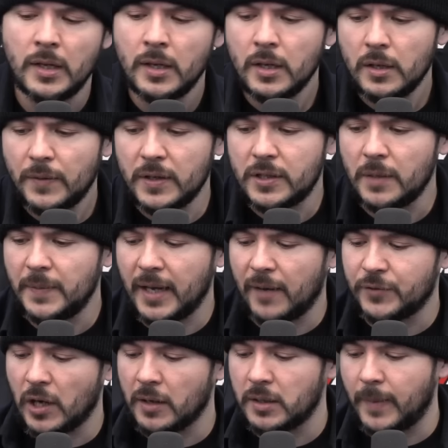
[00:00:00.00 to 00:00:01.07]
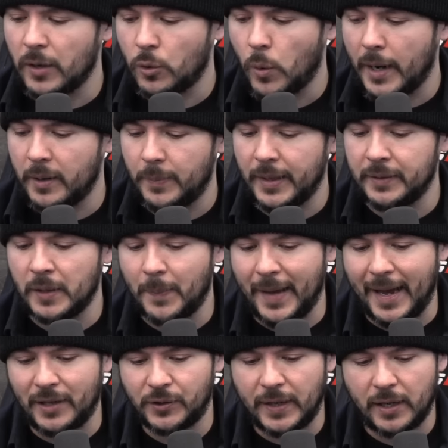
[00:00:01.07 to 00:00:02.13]
This is something I've talked about quite a bit in the
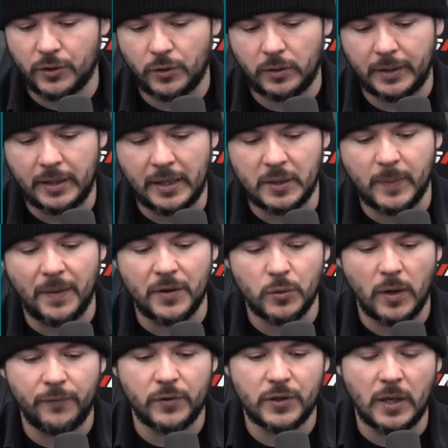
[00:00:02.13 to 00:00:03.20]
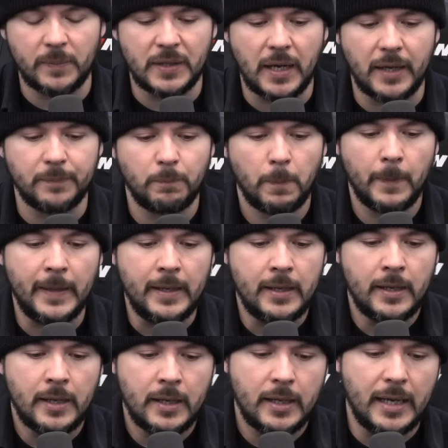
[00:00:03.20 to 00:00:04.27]
past, actually, and it's been this way for some time.
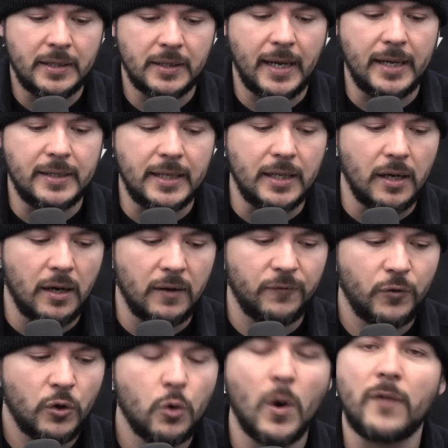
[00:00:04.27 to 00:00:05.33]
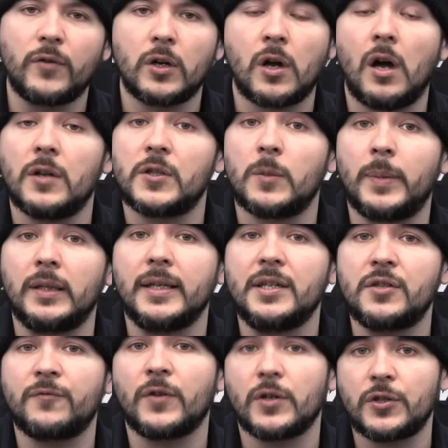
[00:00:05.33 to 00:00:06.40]
It's an idea of whoever calls the police
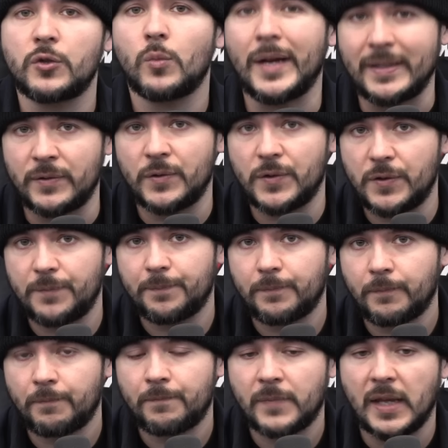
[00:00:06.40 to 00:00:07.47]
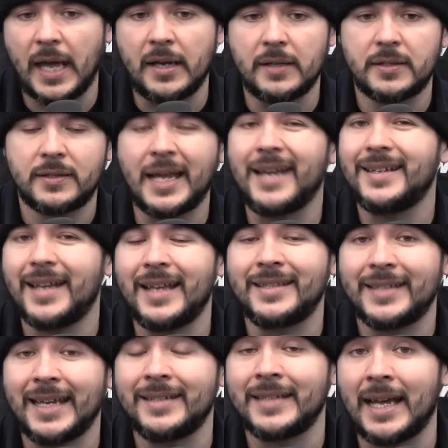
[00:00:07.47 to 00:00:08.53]
first wins. And it's a it,
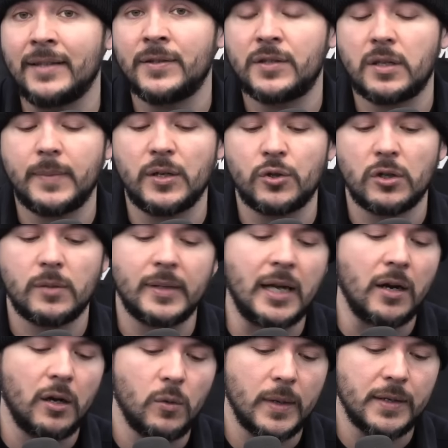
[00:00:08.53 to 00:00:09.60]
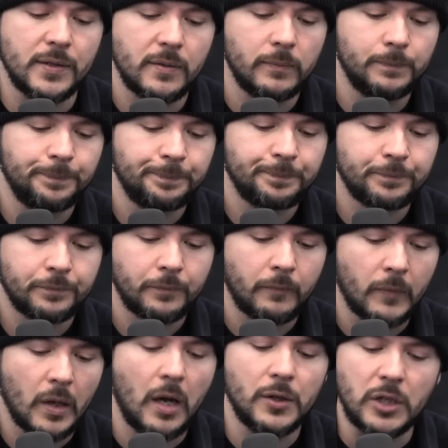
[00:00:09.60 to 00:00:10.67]
it tends to be true, but not always.
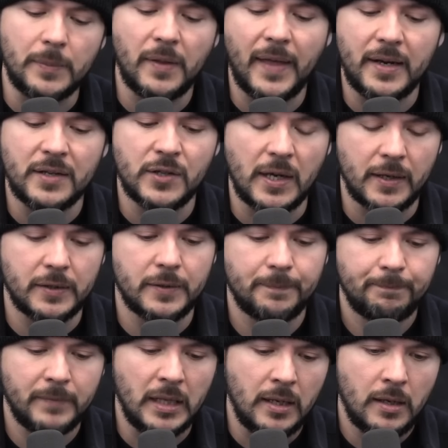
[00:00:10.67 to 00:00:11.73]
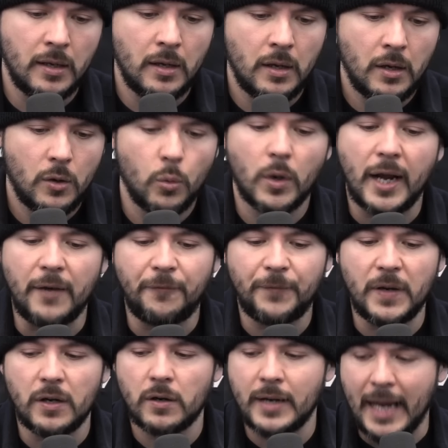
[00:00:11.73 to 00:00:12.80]
I'll jump to that in a second. What I
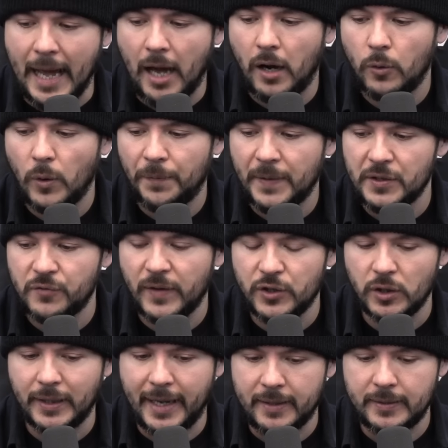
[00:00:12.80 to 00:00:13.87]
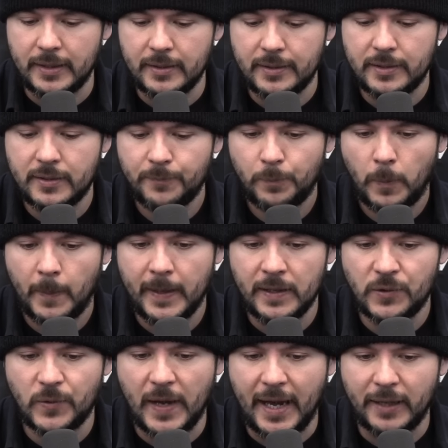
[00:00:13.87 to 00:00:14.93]
fear now with these vigilantes is
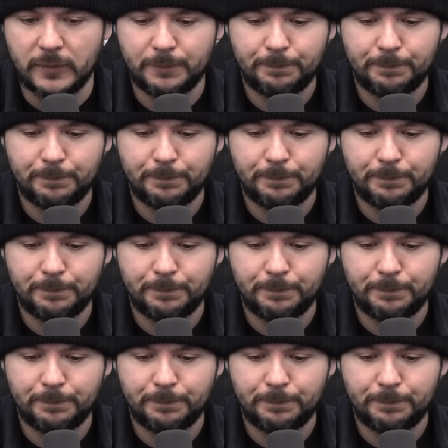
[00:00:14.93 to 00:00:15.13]
that